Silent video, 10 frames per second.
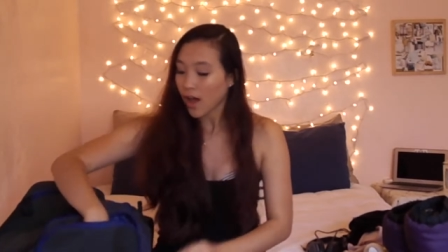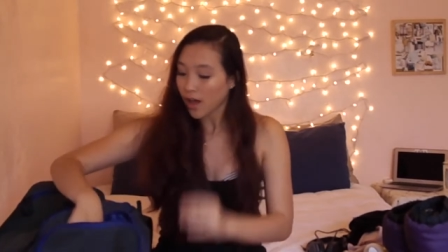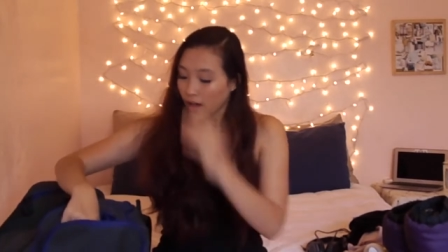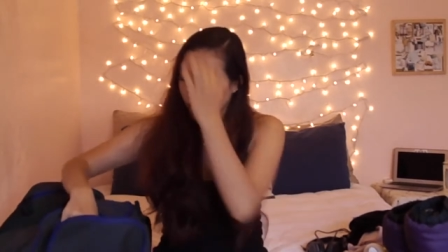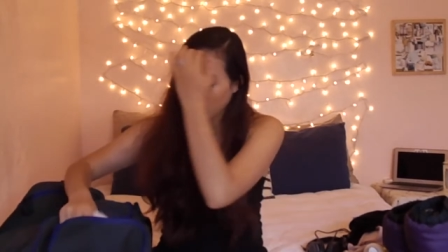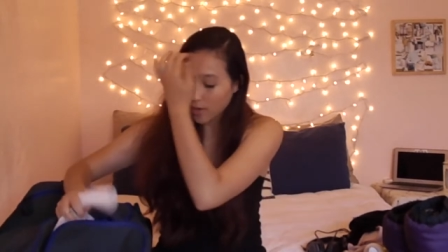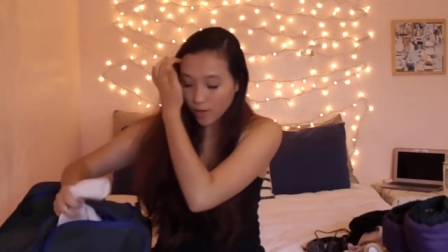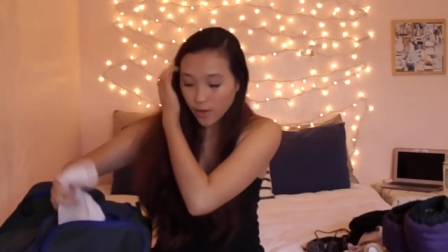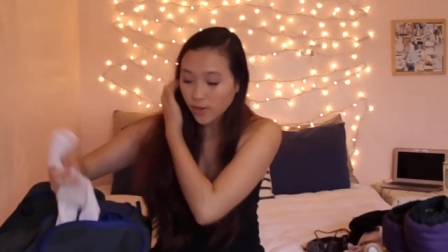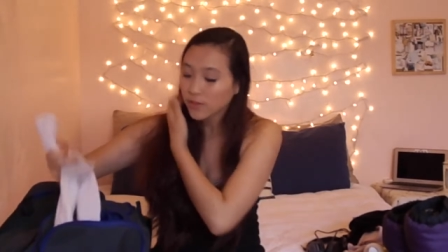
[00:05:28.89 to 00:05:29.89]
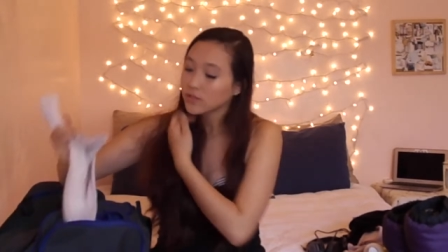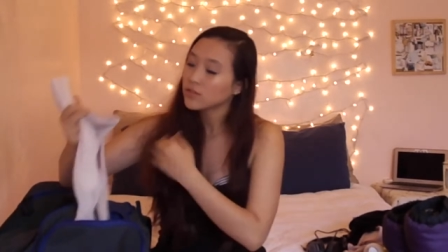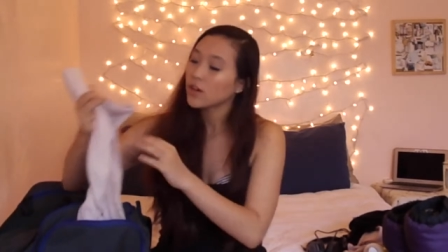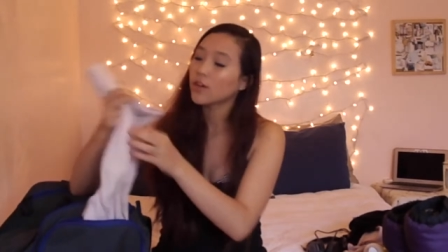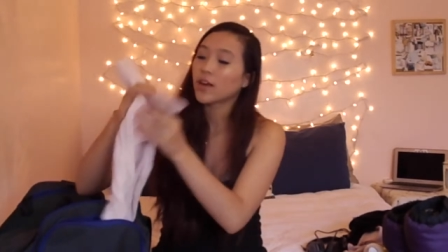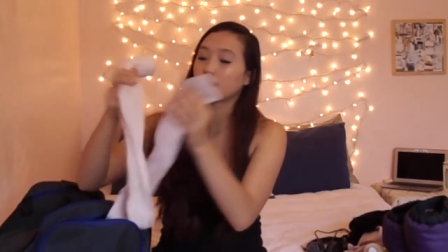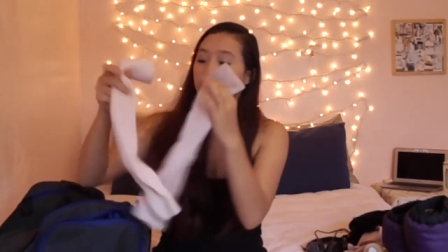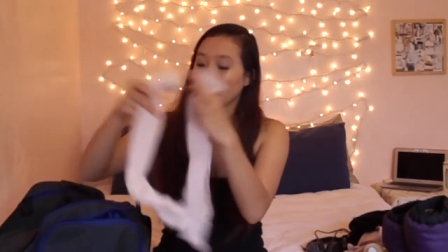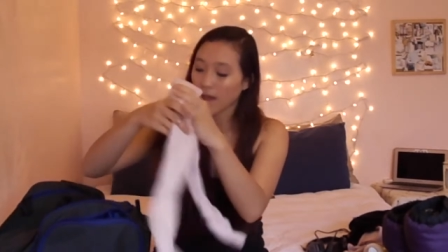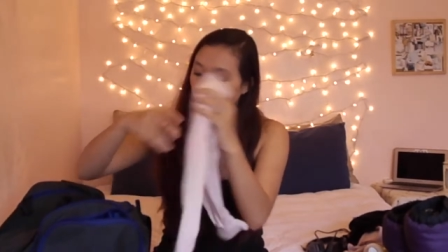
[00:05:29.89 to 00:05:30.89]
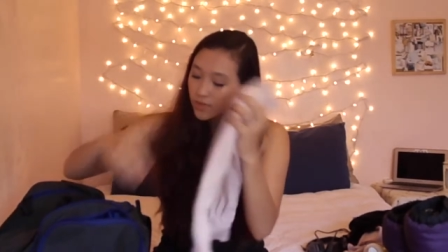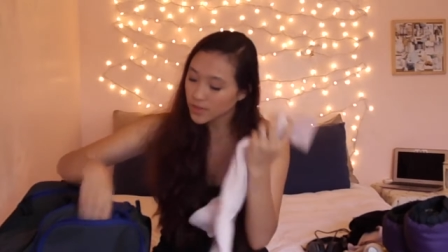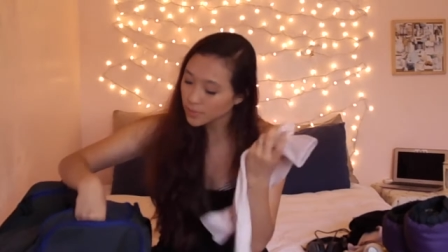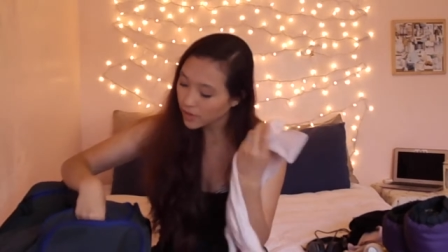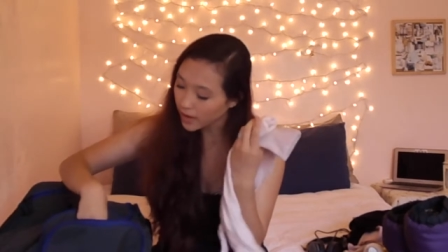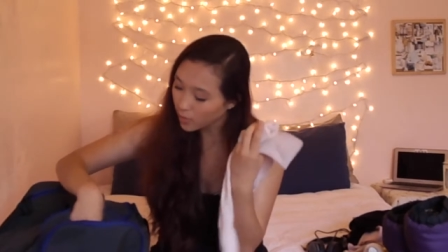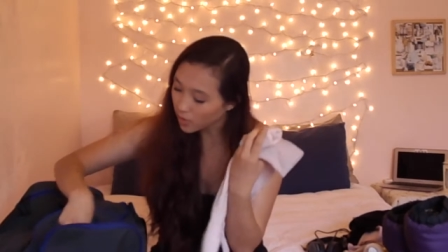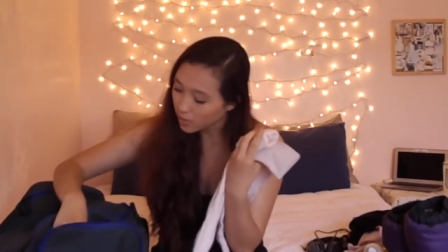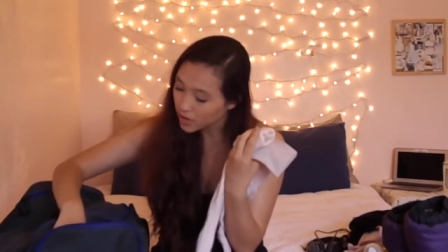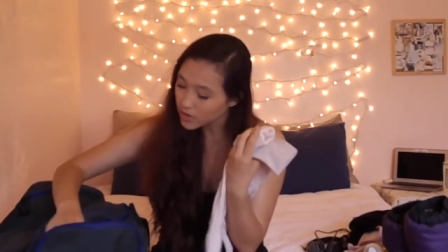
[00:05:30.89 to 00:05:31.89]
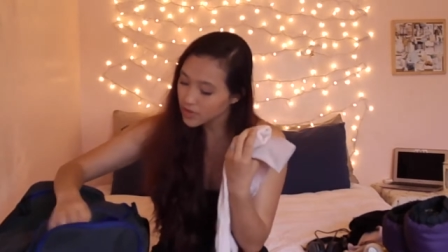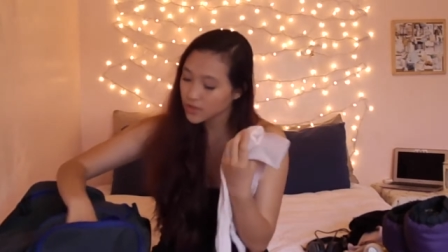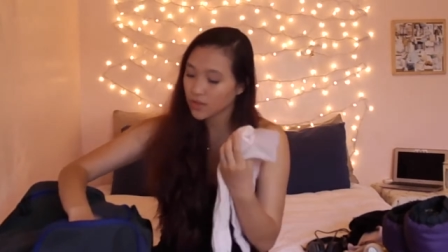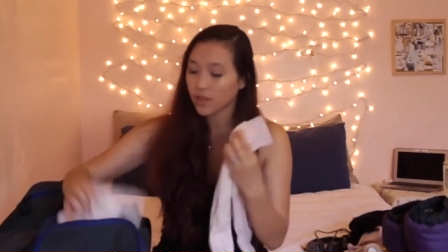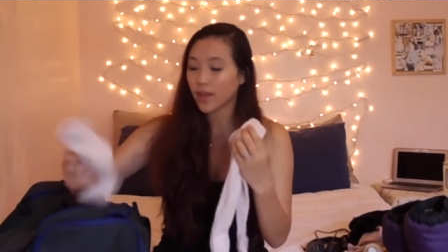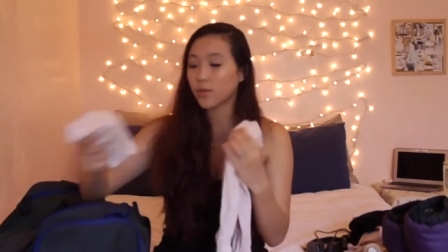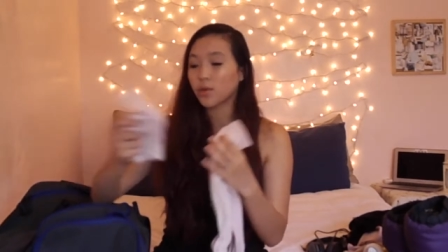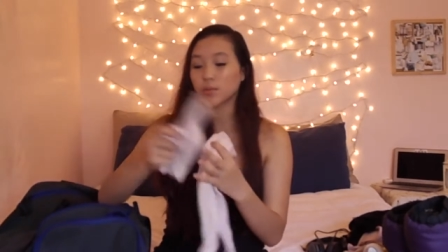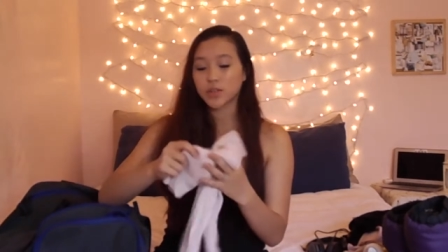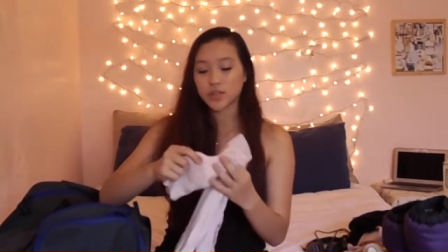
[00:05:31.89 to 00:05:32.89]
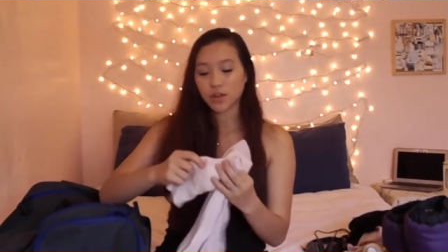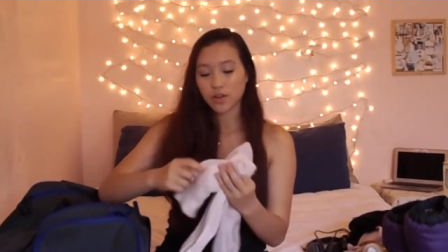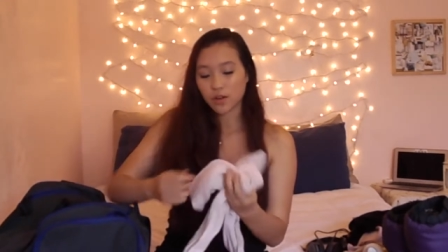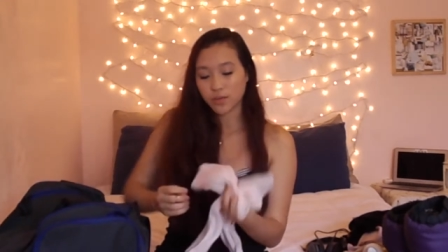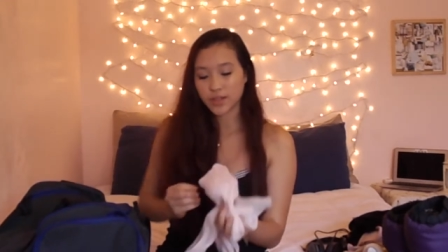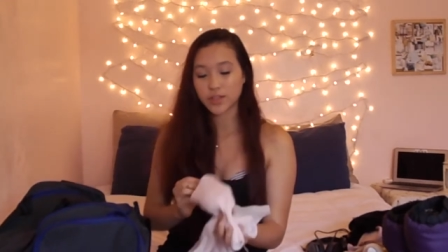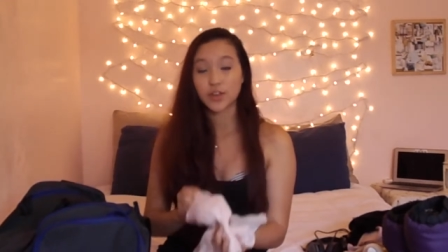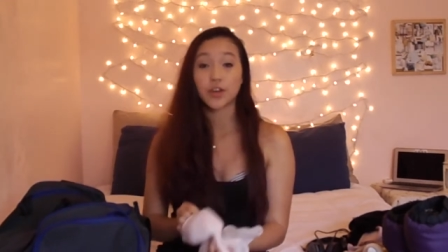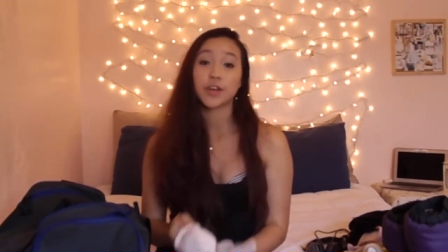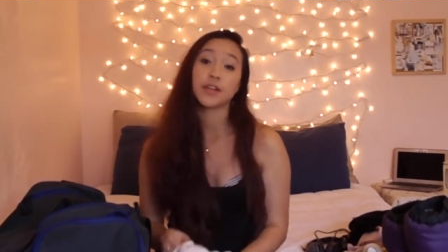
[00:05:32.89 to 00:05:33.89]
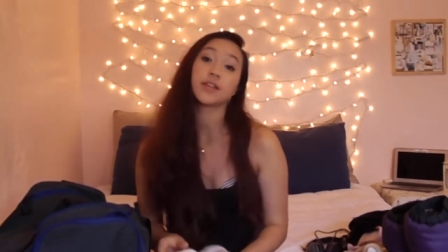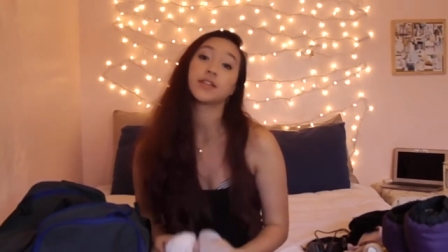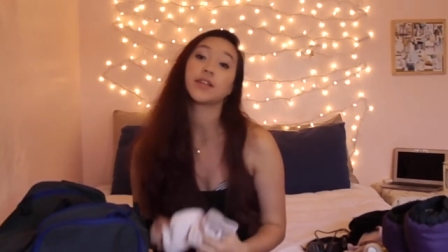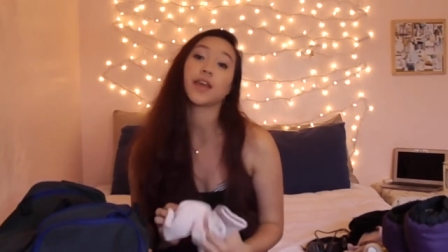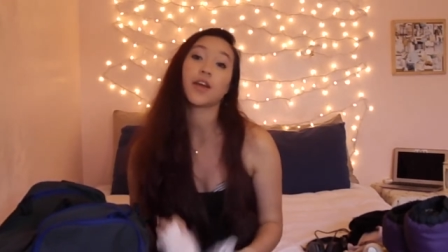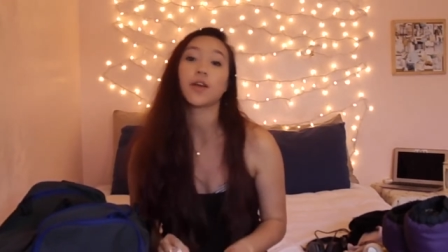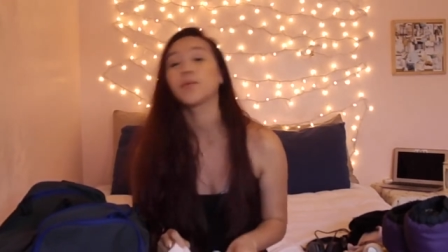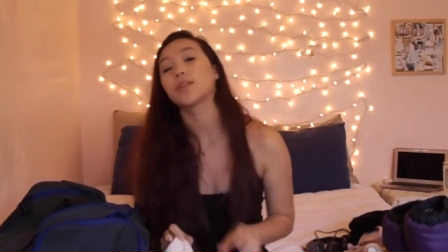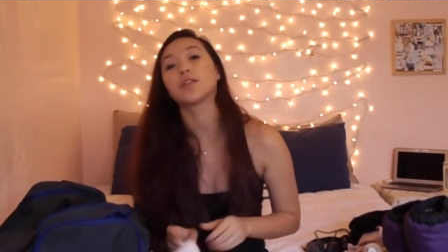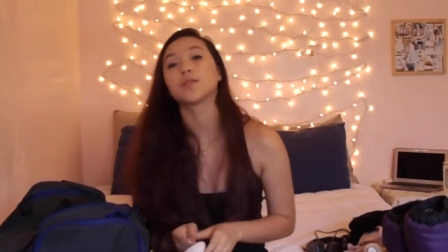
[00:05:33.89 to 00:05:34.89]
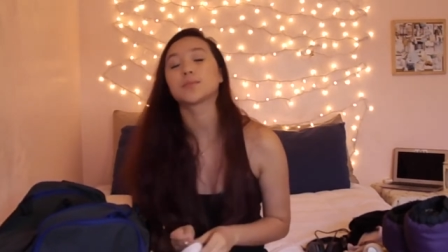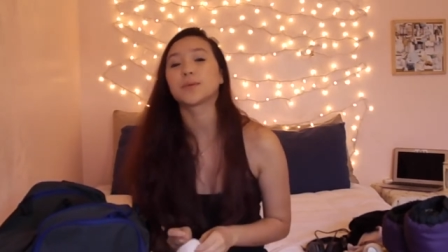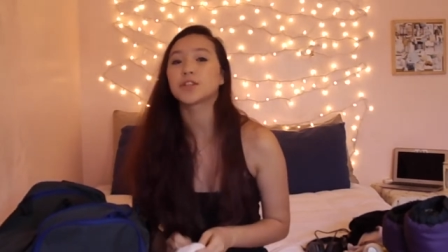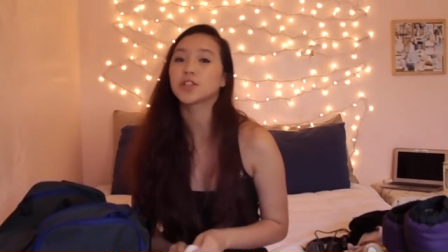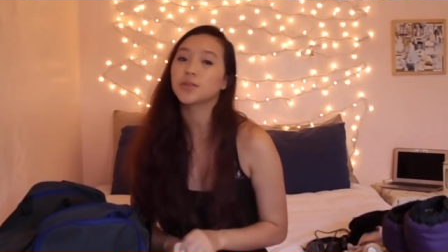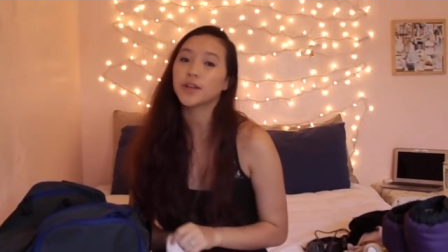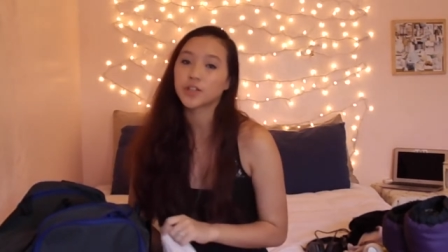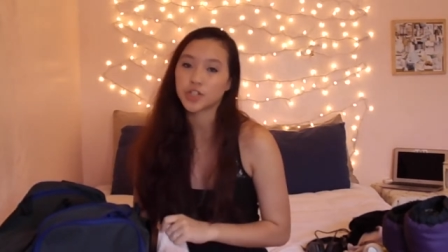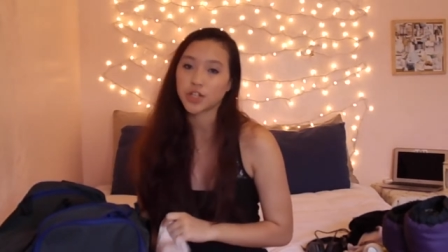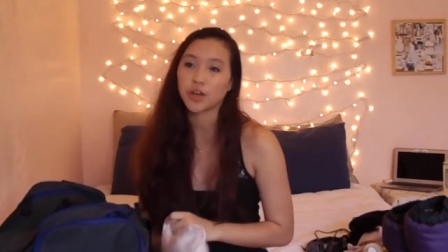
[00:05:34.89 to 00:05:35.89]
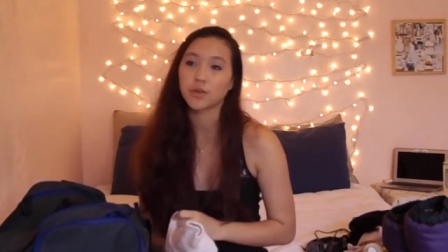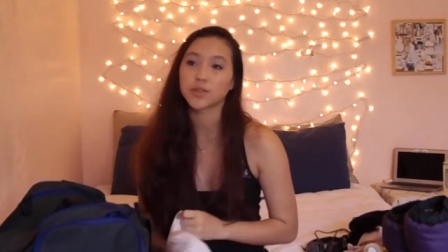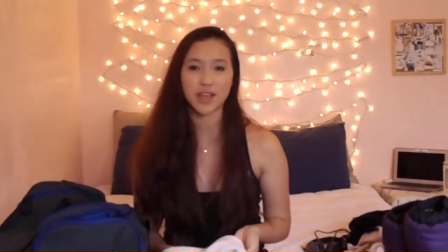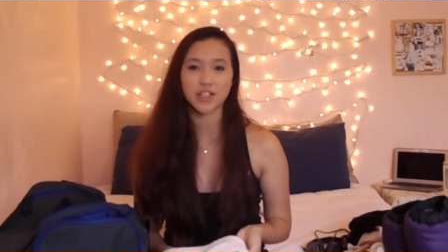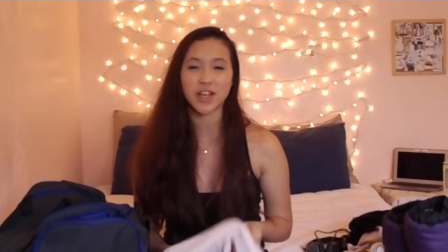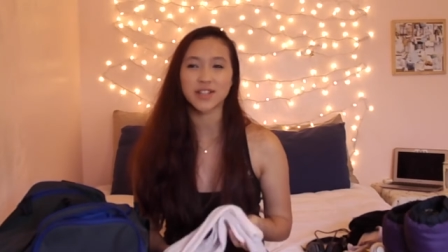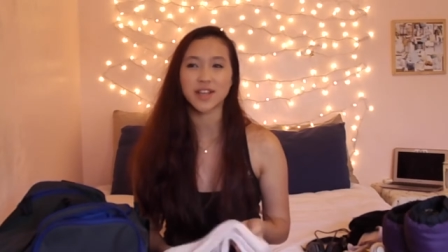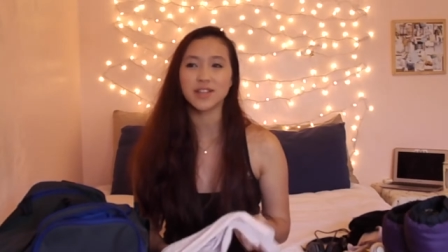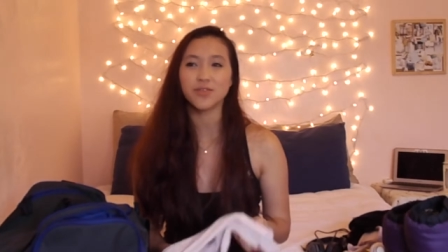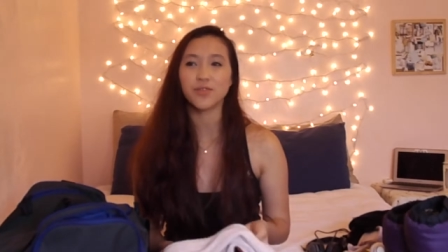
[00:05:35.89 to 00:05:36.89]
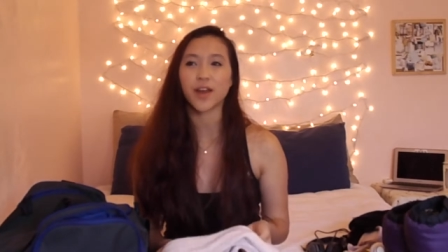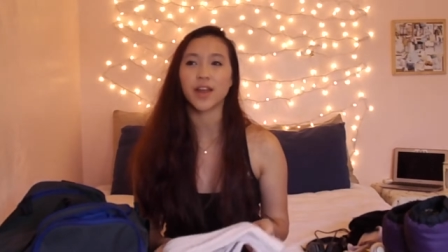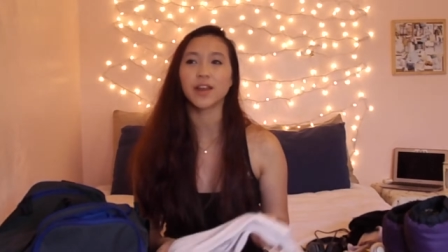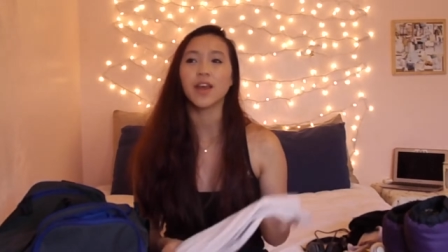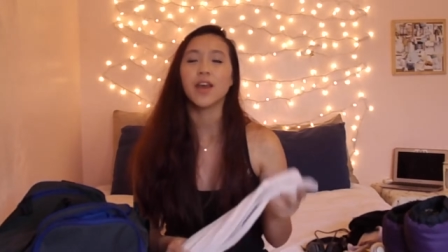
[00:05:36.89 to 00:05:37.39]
Um, okay, so I have some leg warmers. Leg warmers are always good to carry with you, especially around shows. I tend to find